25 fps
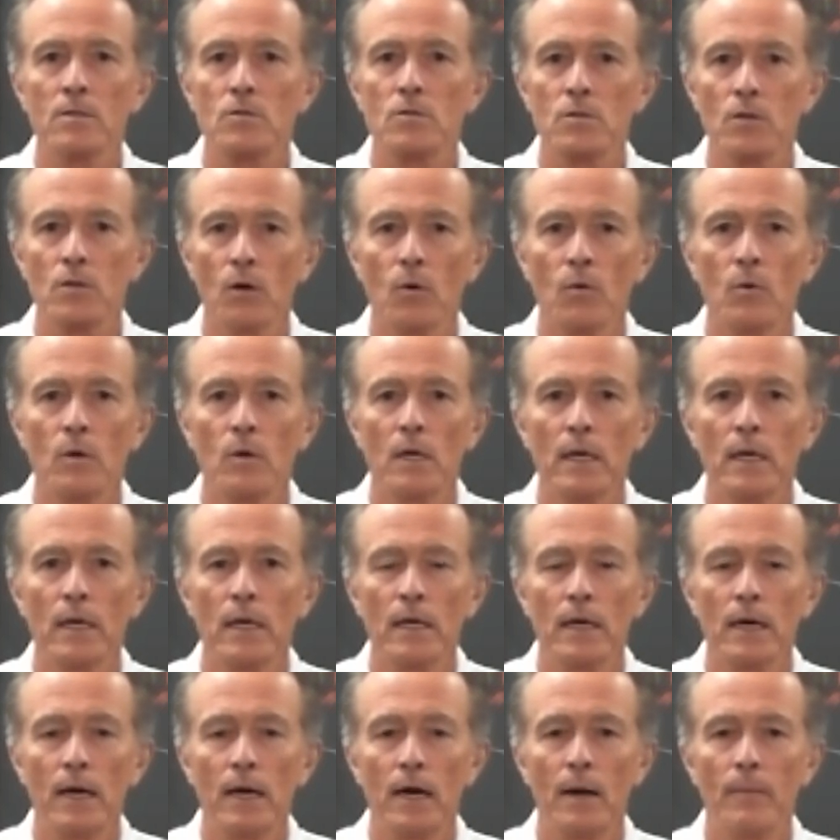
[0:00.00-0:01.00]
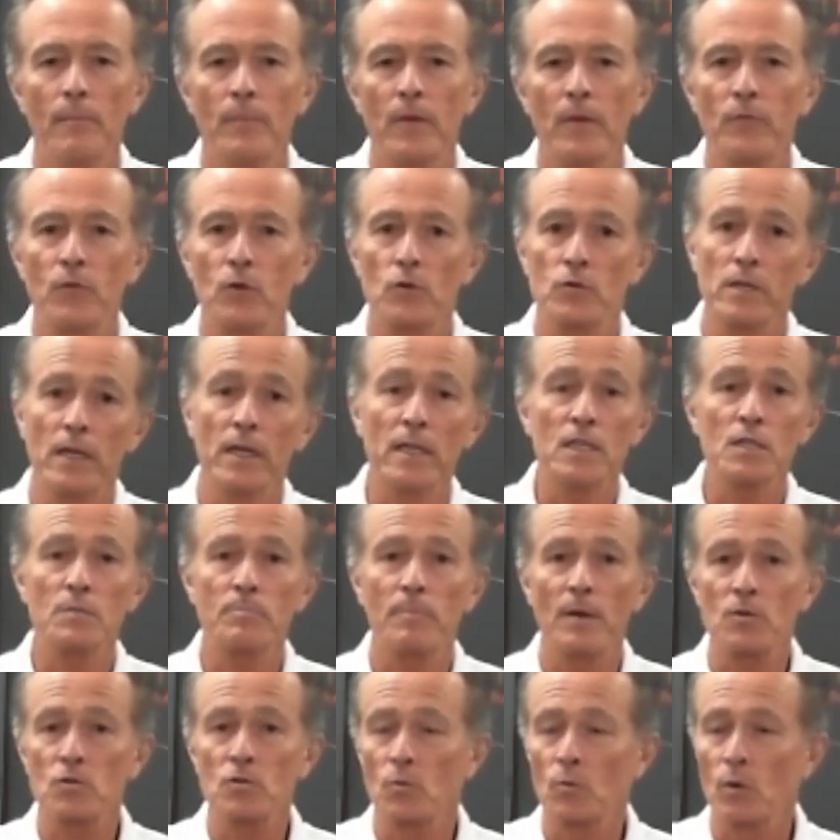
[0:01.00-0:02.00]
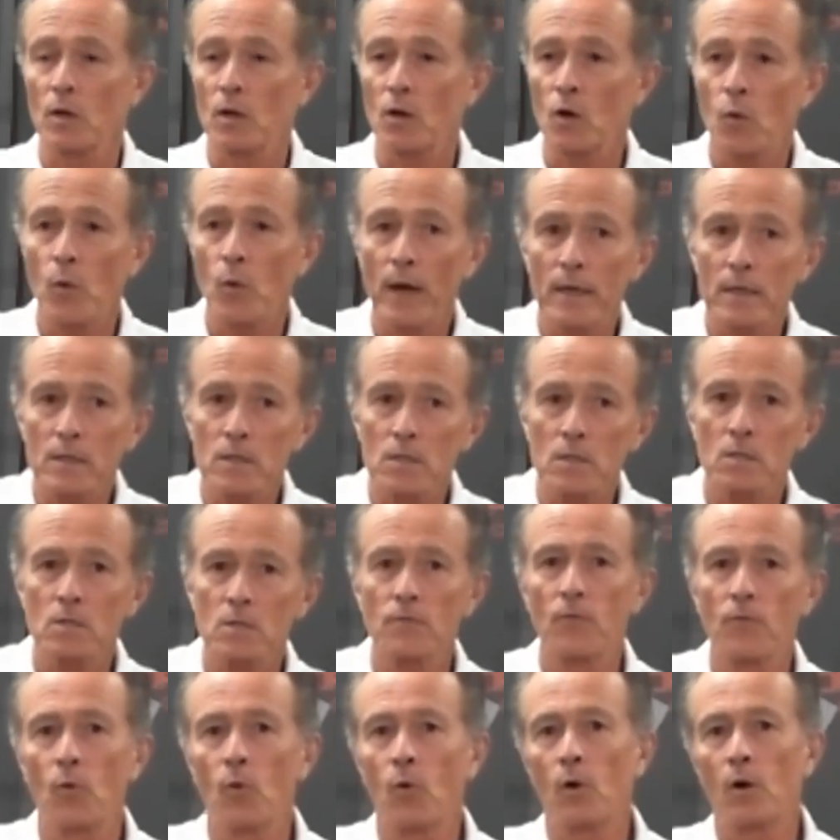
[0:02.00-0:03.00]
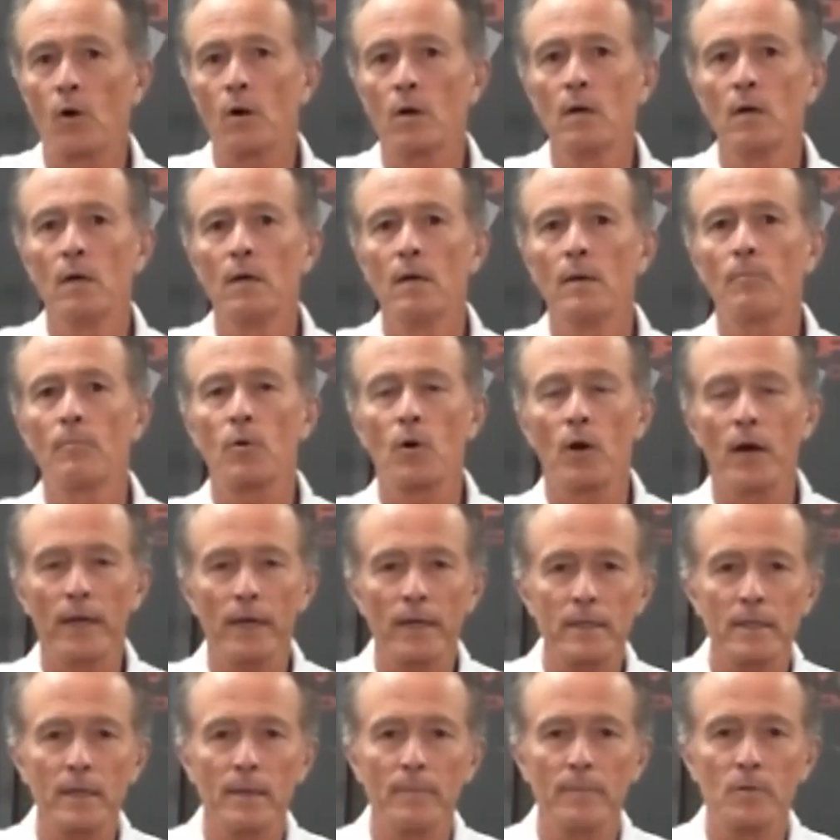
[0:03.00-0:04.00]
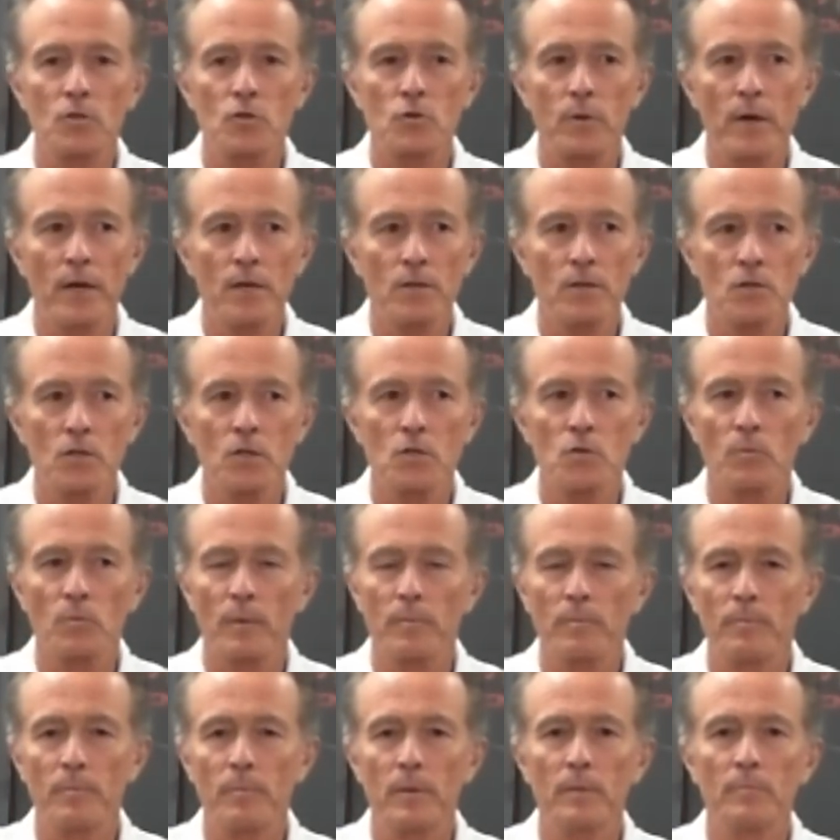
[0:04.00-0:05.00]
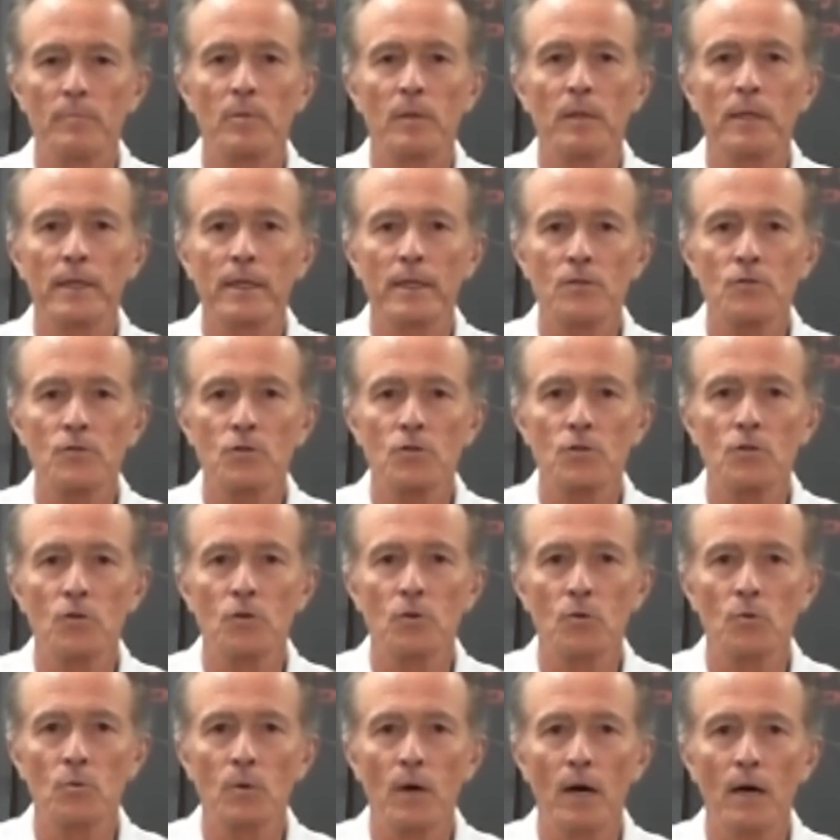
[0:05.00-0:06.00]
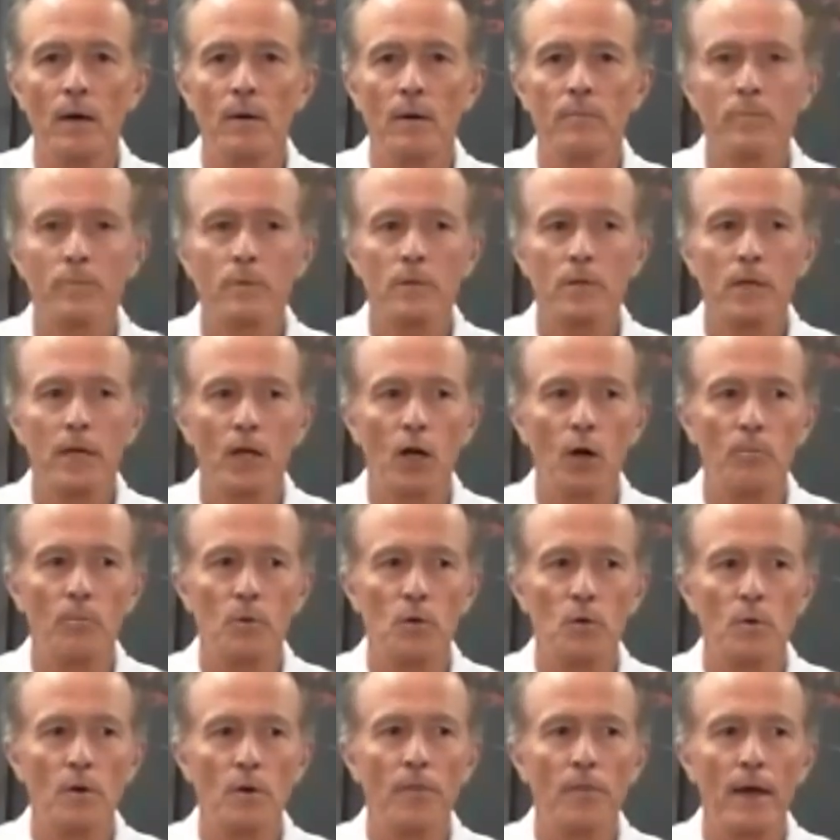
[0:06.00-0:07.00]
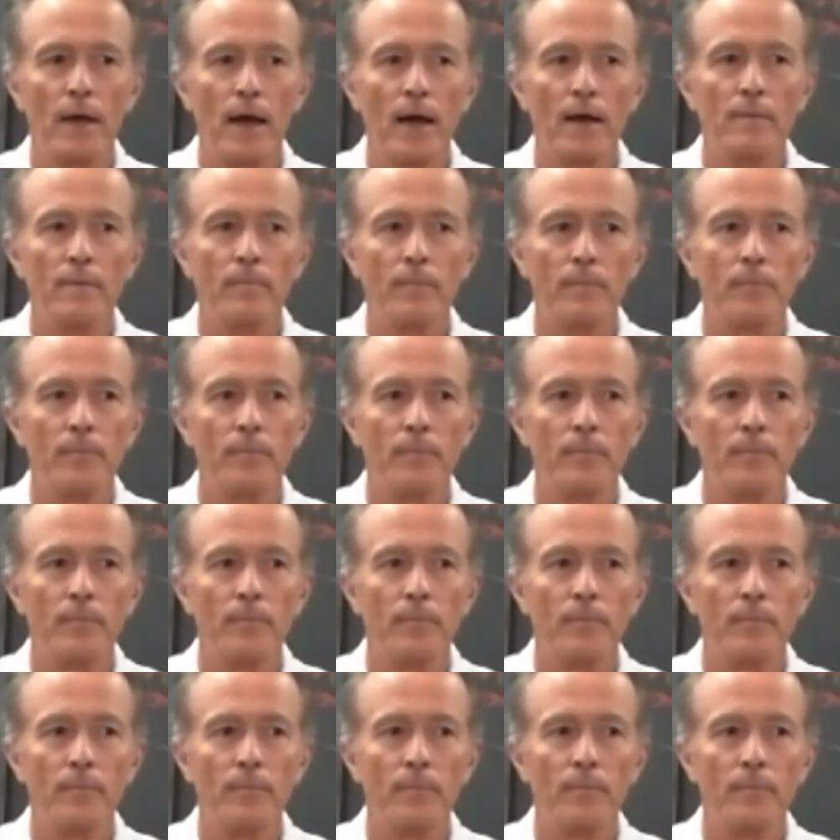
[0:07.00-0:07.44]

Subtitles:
So if there's any special requests for product demonstrations, we'd be pleased to help you with that.